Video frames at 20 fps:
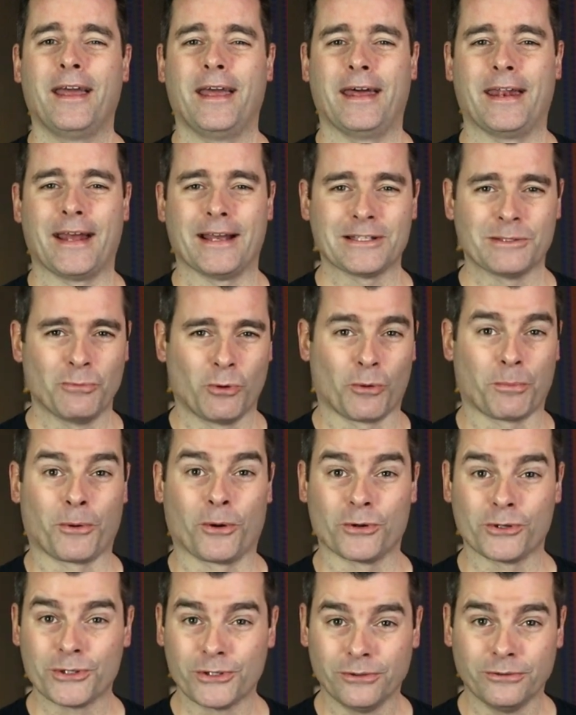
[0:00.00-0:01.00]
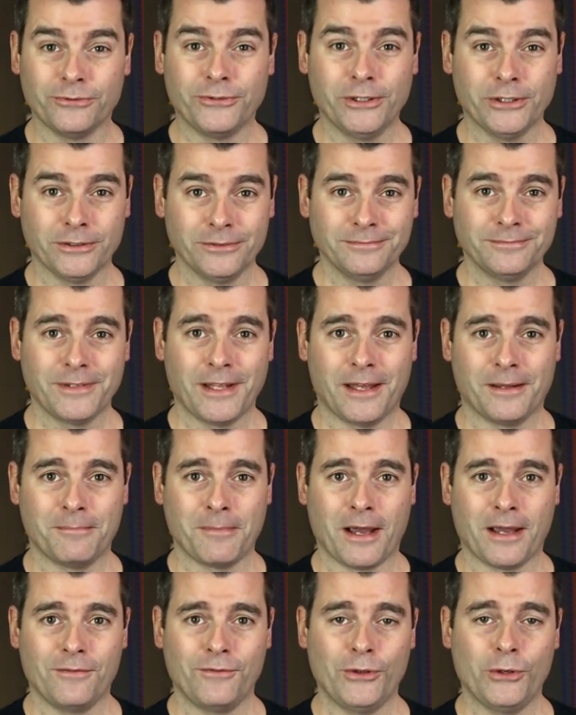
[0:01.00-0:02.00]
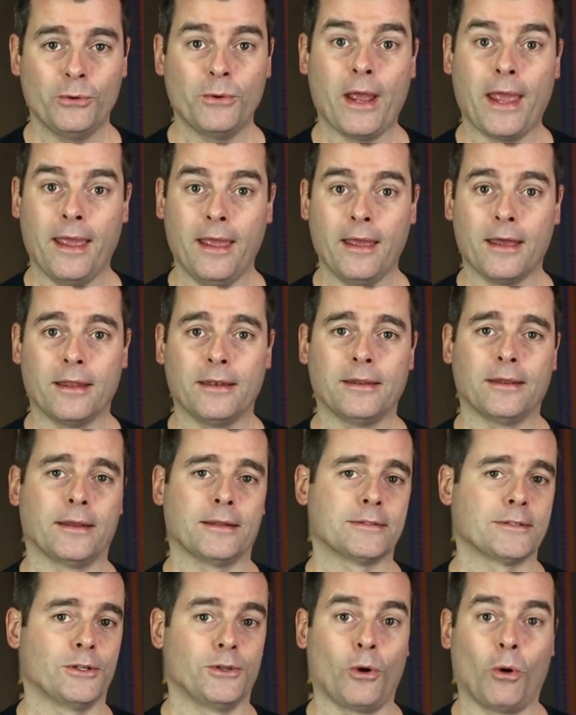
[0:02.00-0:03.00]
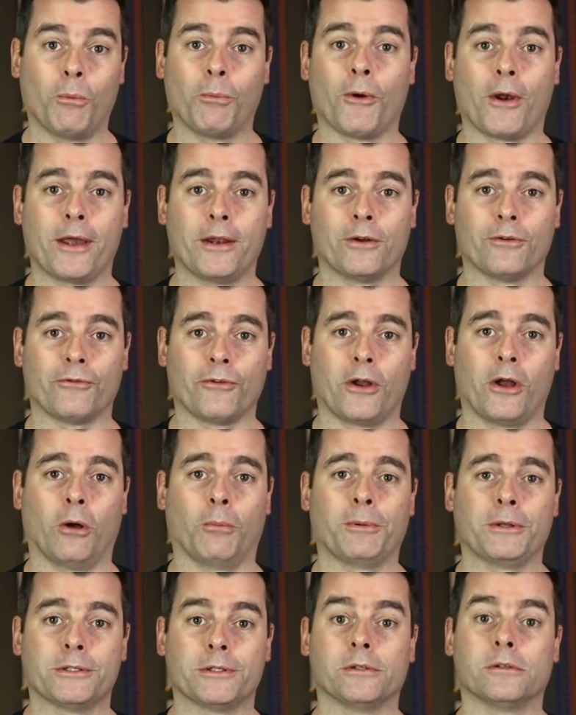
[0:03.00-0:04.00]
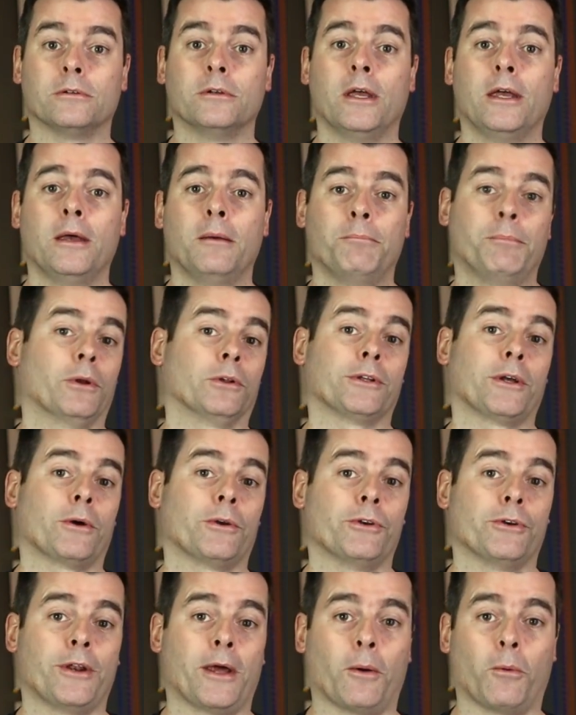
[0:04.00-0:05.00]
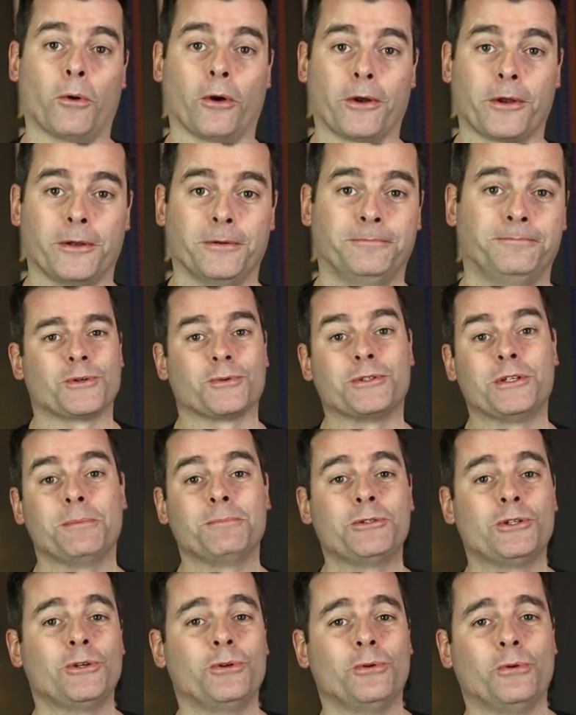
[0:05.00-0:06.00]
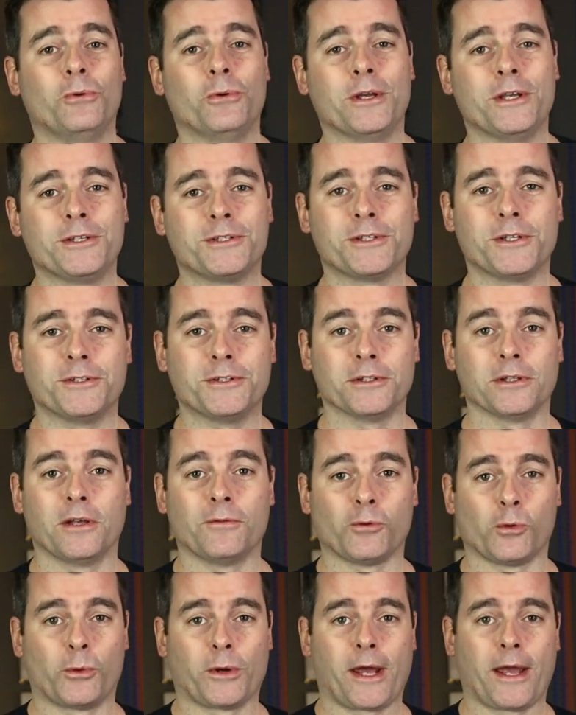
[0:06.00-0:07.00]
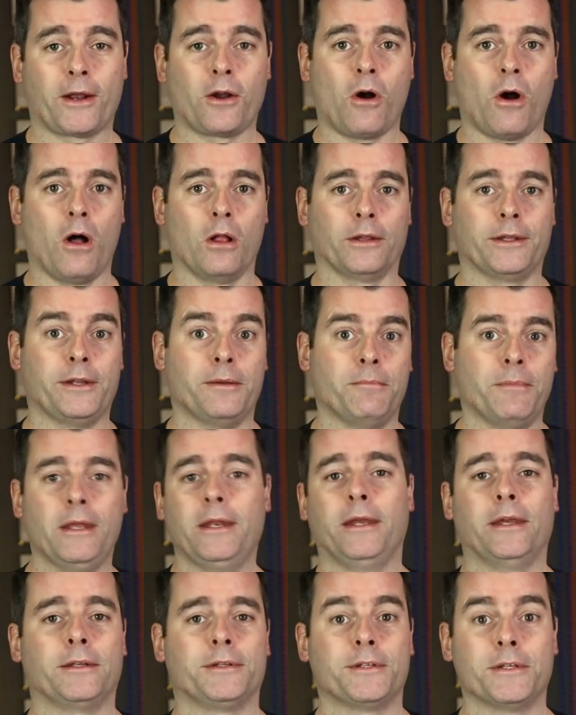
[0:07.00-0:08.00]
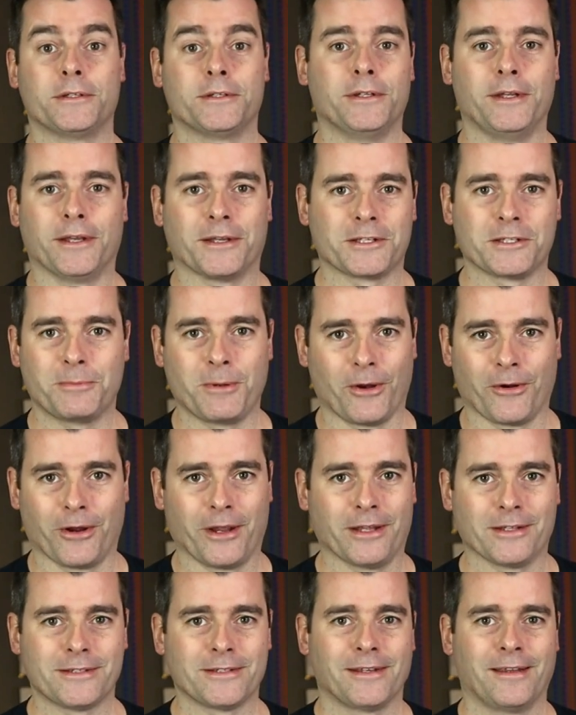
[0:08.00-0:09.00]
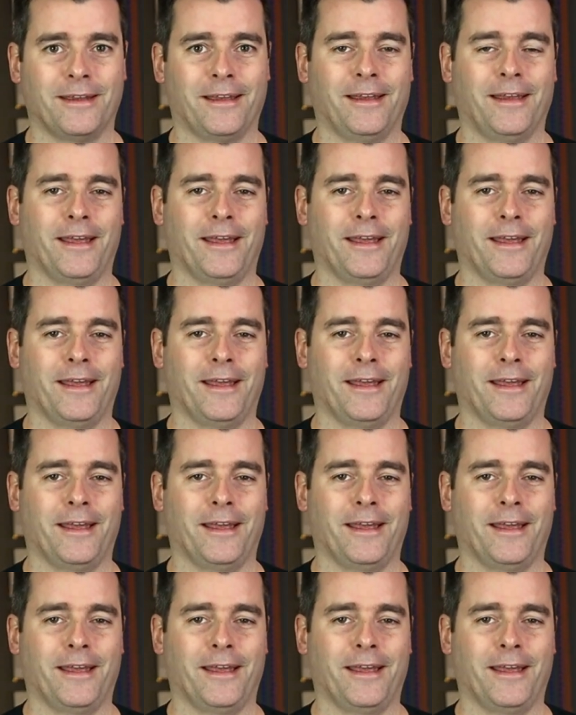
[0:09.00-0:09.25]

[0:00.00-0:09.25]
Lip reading: It has a more personal feel, in my view, and it's a no-brainer for helping to build out your network. So tip 2 is to deliver what I call an immediate Disney experience.